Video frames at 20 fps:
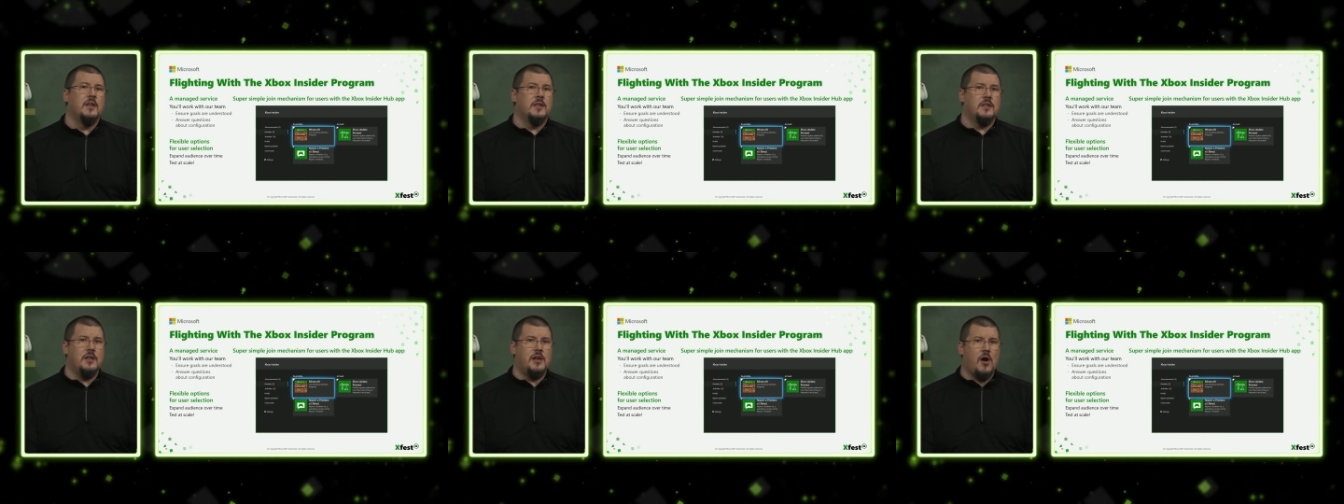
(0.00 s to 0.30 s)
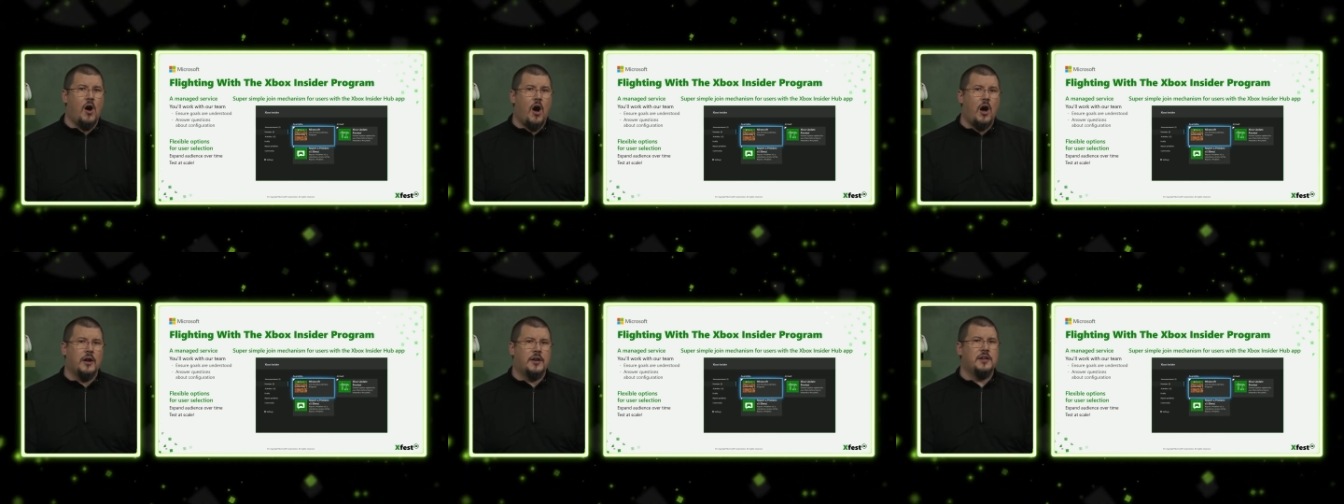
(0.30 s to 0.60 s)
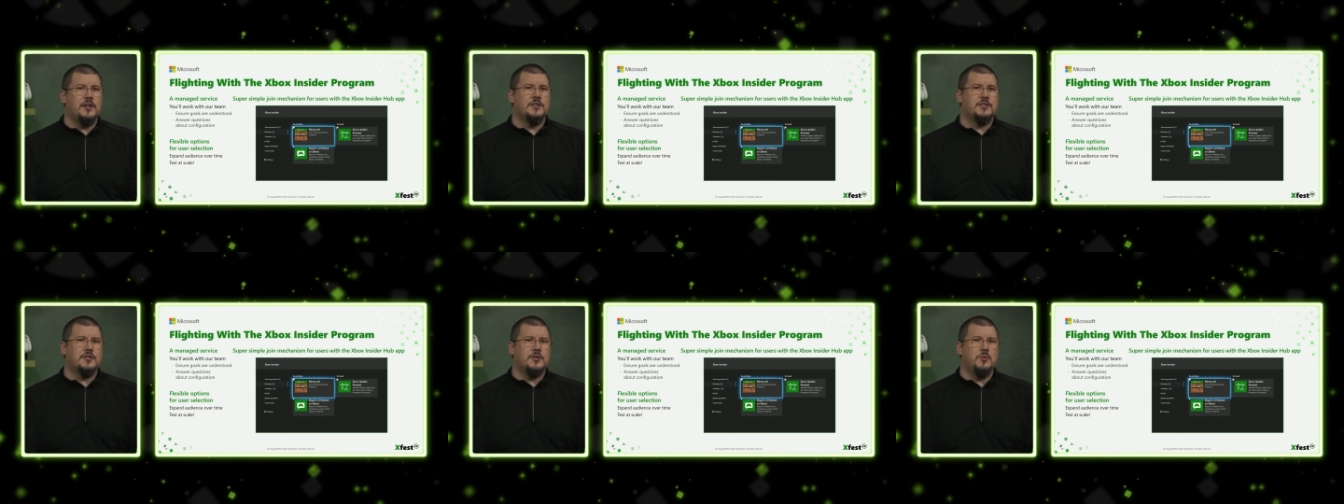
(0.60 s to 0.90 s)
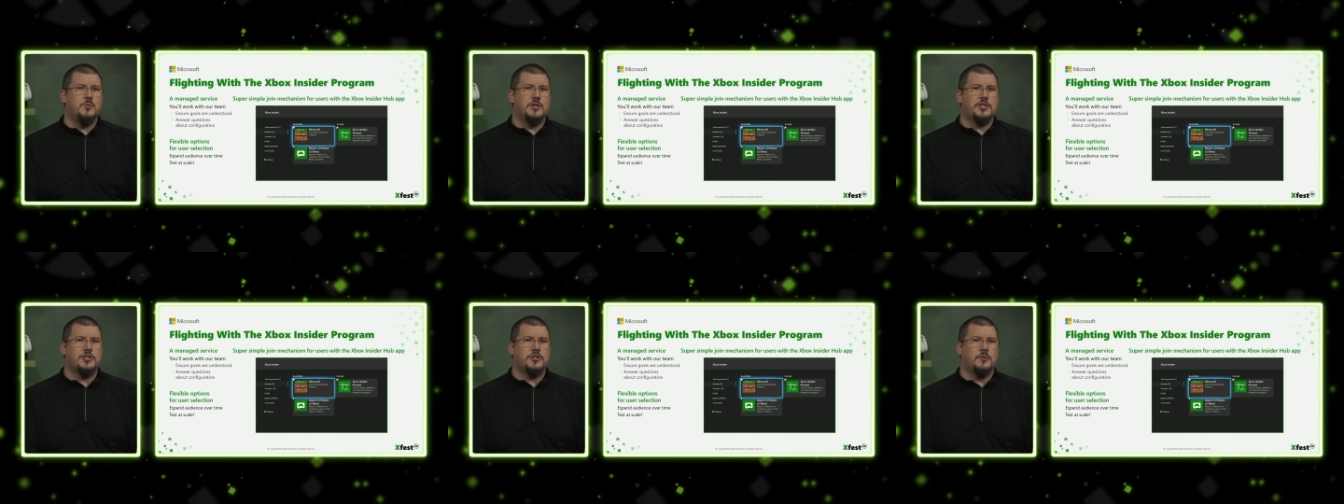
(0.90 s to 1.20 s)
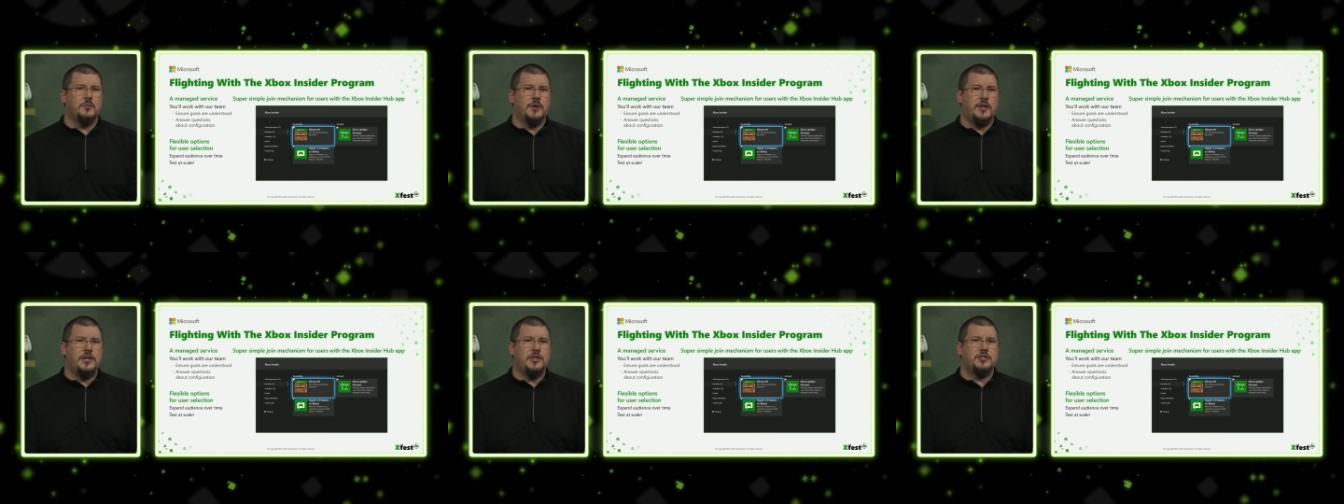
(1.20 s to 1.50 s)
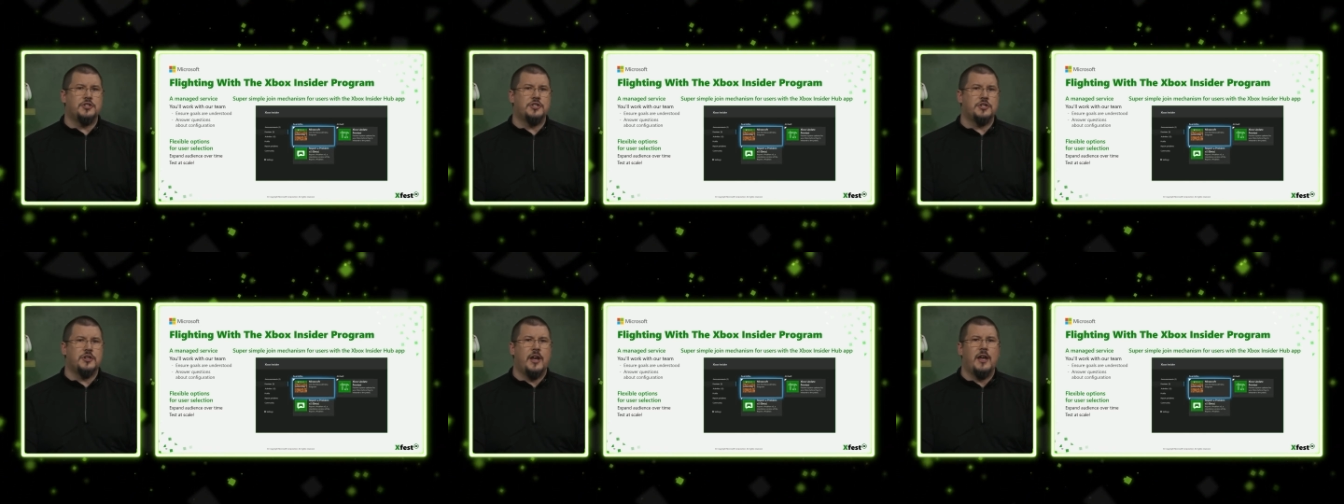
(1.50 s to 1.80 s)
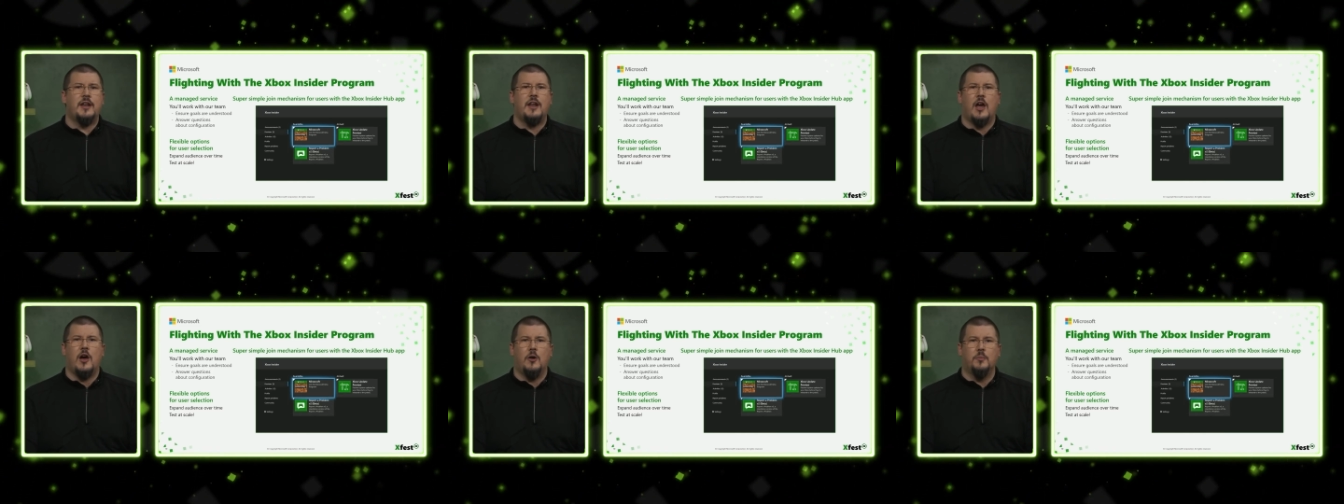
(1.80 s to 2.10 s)
the audience you wish to reach,
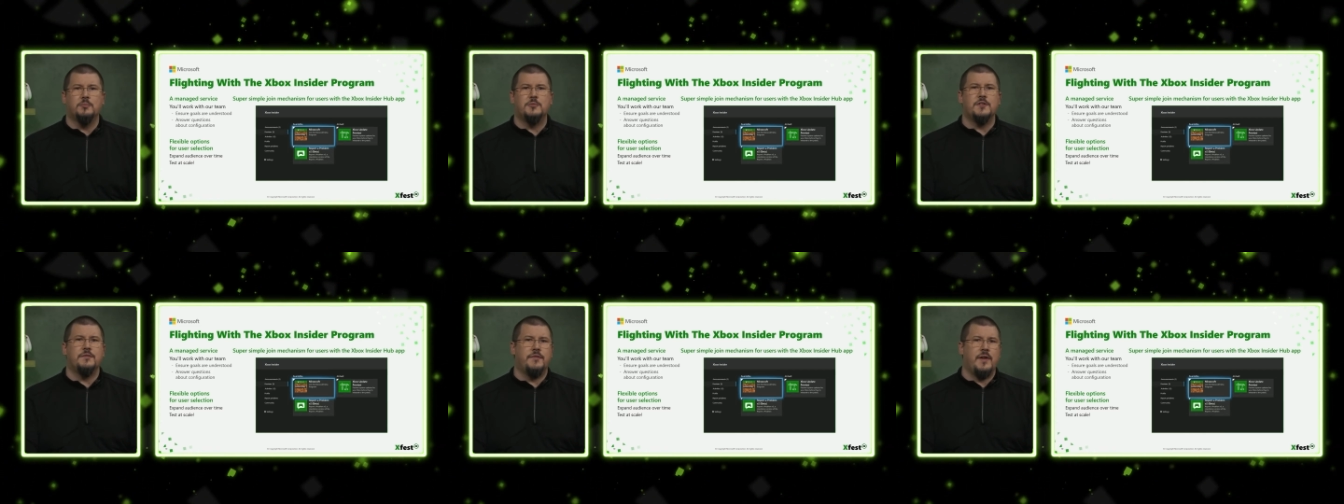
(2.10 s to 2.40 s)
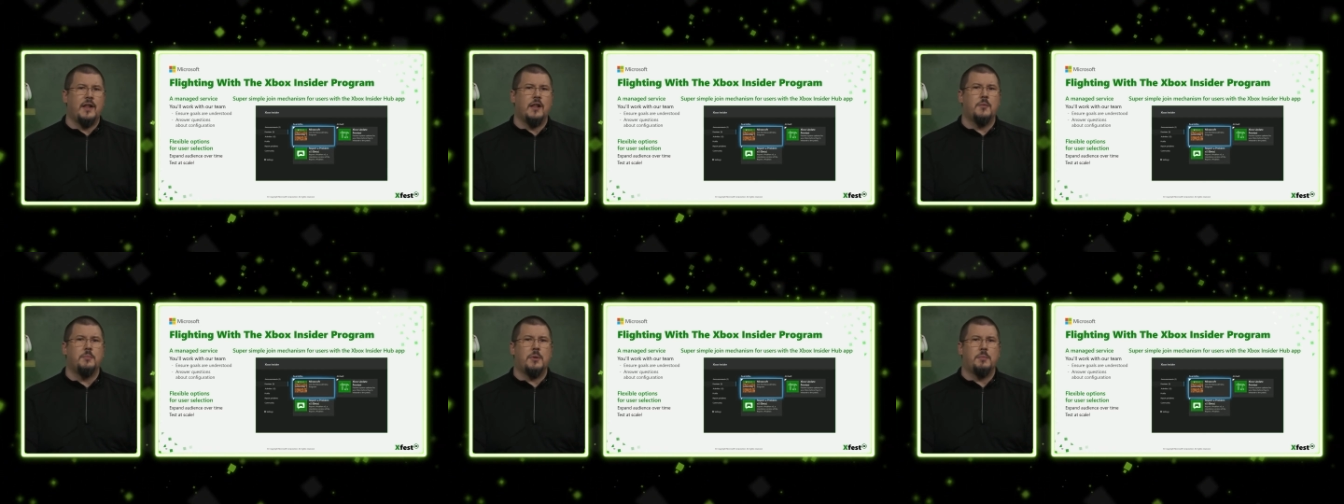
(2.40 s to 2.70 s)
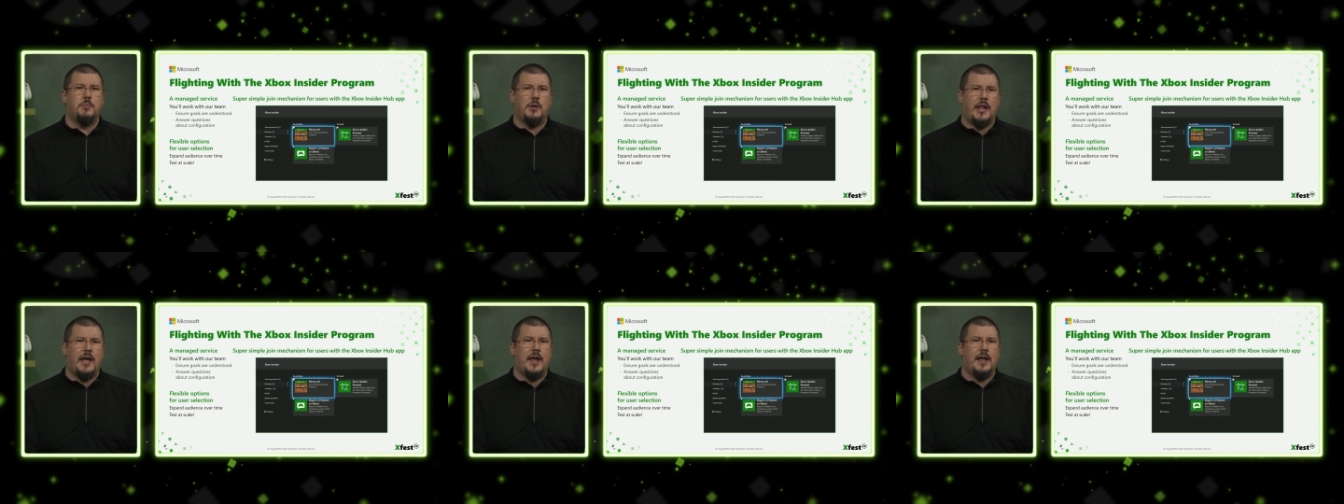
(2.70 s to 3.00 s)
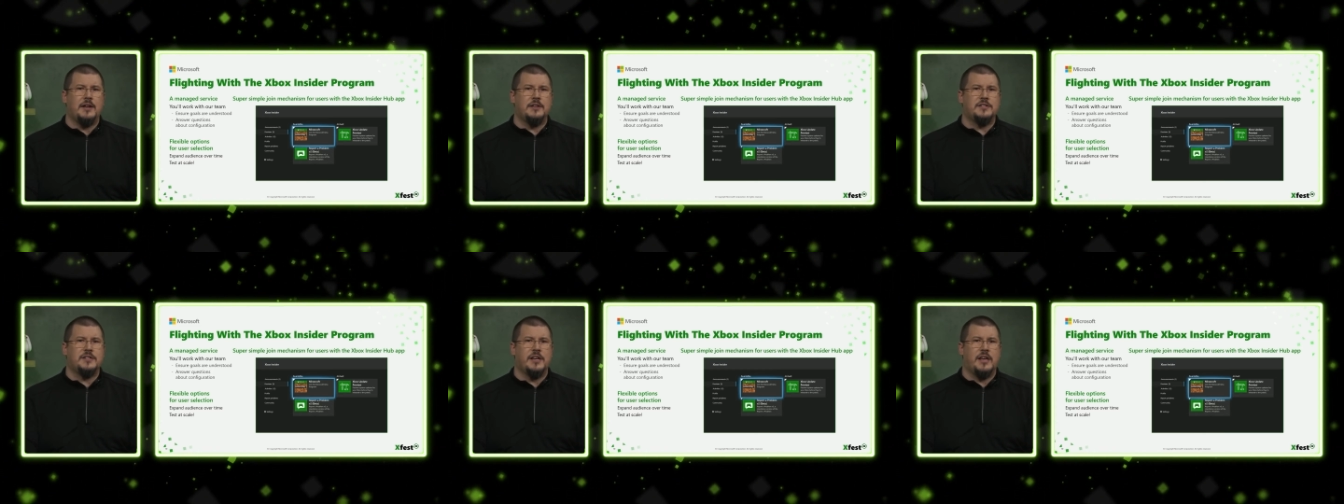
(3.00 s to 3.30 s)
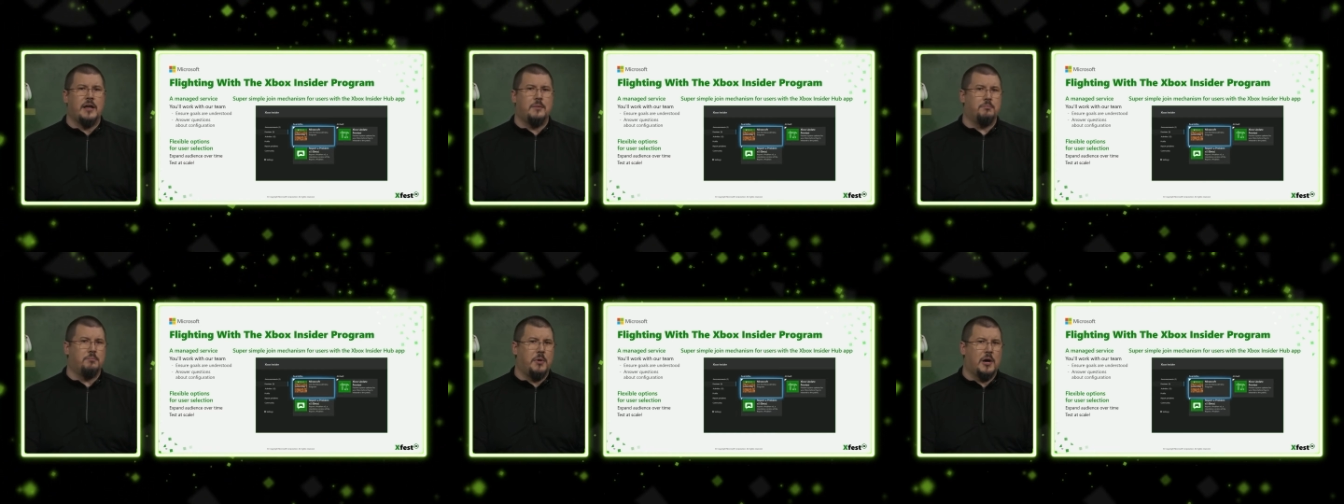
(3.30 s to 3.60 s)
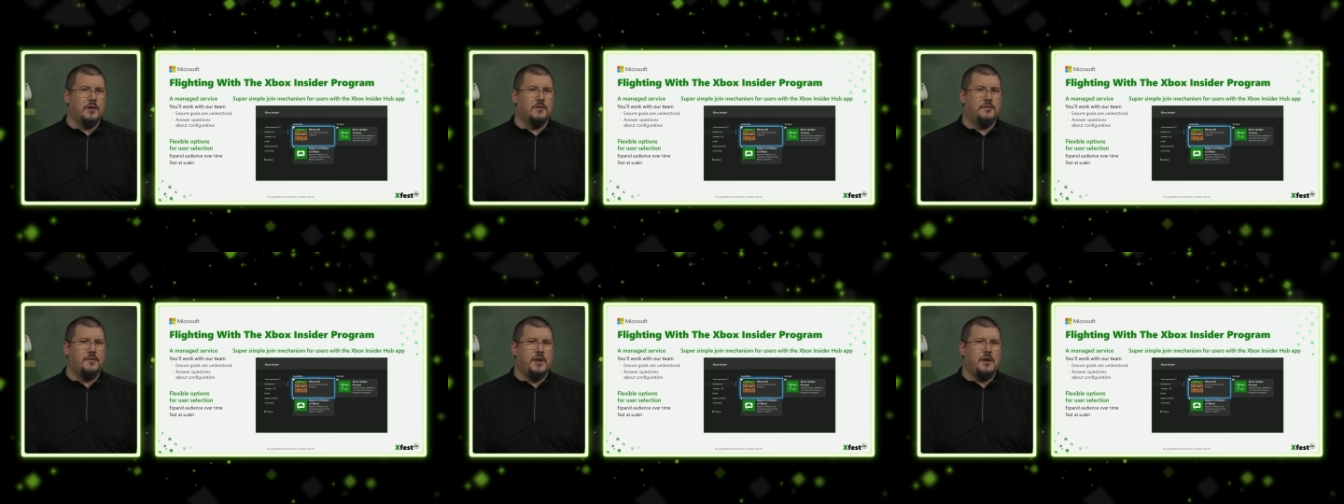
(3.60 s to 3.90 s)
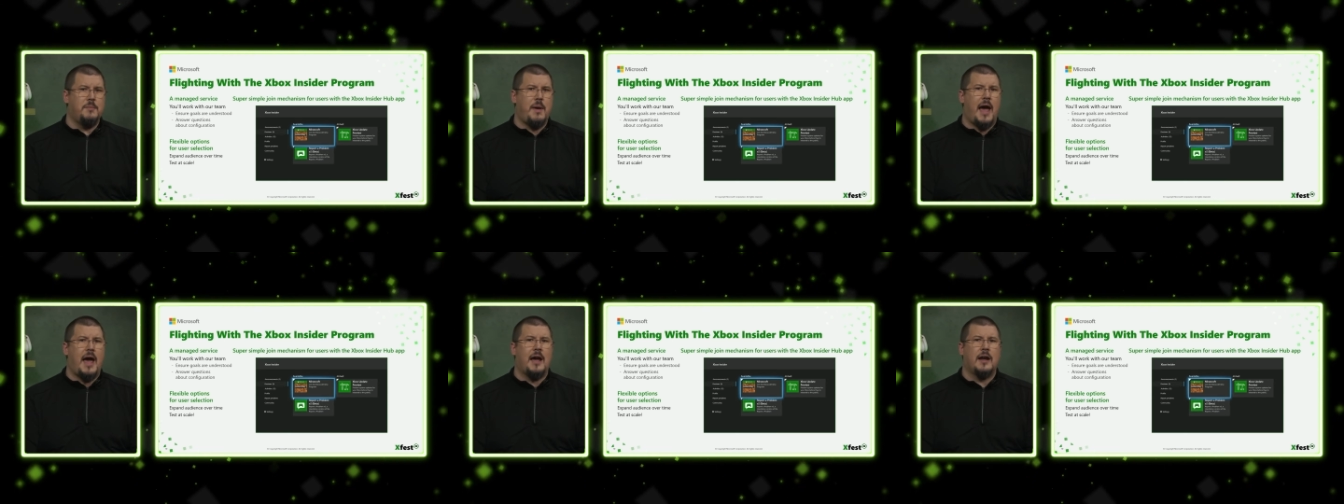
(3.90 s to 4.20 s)
and help develop a plan to get bug
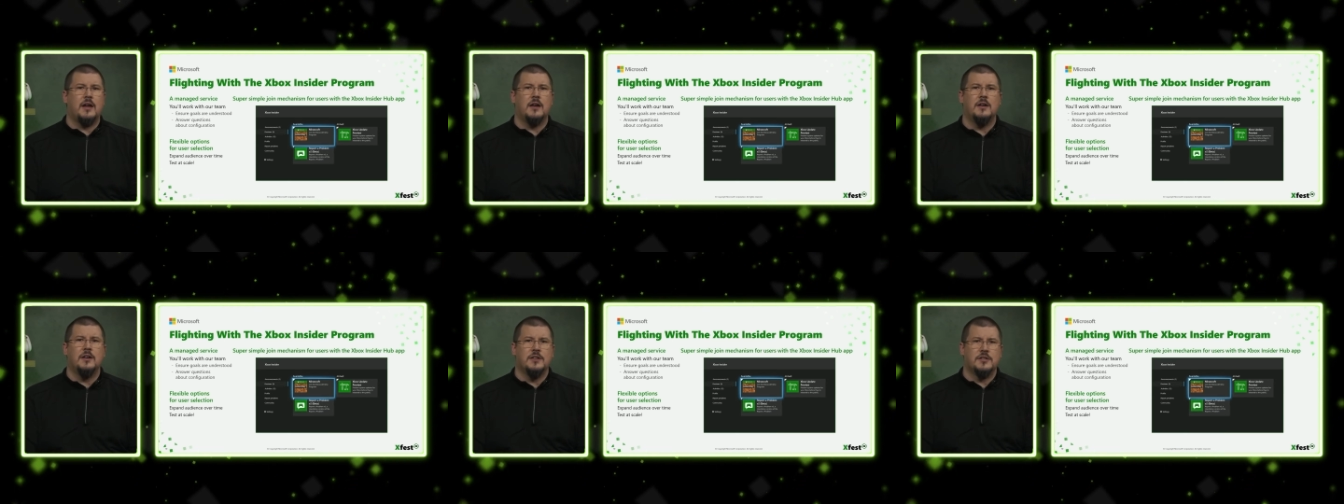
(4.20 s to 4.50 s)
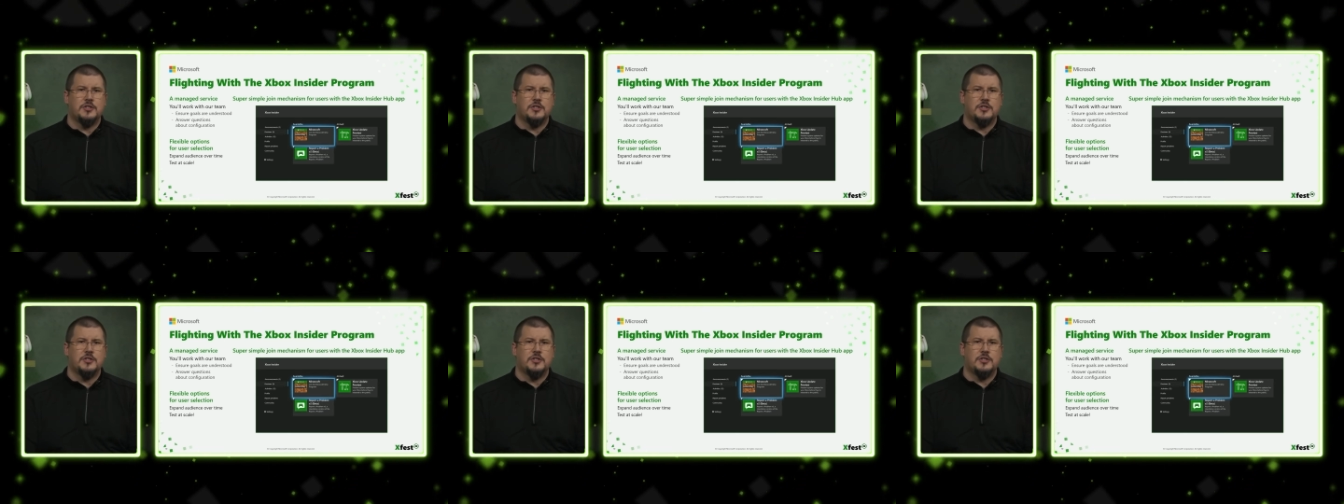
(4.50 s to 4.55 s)
feedback,